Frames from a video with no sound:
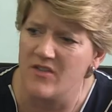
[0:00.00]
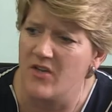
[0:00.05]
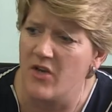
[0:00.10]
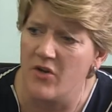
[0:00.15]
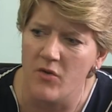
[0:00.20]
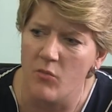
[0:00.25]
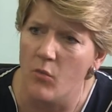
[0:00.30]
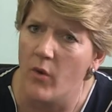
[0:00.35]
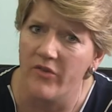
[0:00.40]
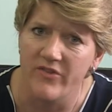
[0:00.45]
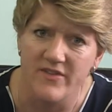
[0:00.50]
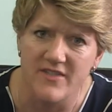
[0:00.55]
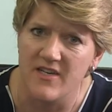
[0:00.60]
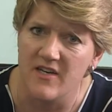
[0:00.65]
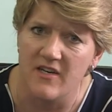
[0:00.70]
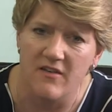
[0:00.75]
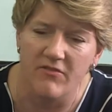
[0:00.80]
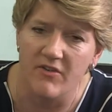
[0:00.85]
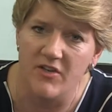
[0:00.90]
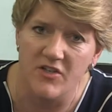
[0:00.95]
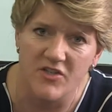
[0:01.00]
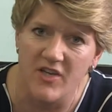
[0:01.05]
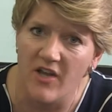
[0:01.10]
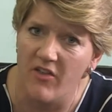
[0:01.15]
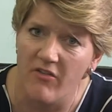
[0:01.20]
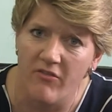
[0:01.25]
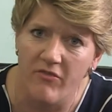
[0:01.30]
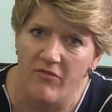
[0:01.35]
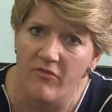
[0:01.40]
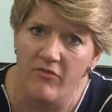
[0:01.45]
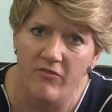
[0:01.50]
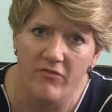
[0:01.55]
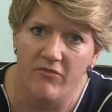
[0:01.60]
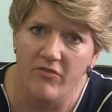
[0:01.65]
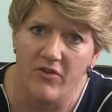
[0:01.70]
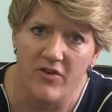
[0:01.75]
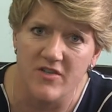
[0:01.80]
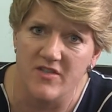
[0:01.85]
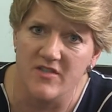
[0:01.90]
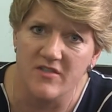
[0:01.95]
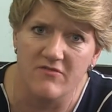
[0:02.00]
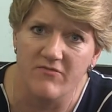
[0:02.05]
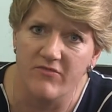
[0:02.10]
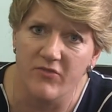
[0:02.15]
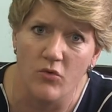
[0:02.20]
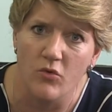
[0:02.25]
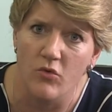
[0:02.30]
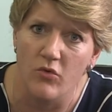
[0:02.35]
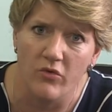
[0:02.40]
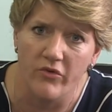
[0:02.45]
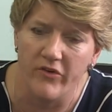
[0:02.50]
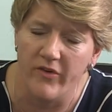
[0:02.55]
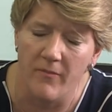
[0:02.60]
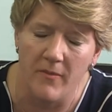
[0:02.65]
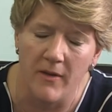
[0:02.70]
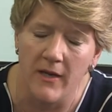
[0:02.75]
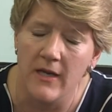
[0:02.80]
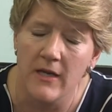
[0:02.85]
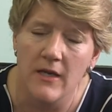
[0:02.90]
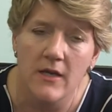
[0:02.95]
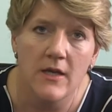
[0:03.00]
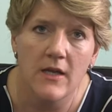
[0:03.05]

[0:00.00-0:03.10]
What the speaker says: and only once did he finish out the first 4 or something.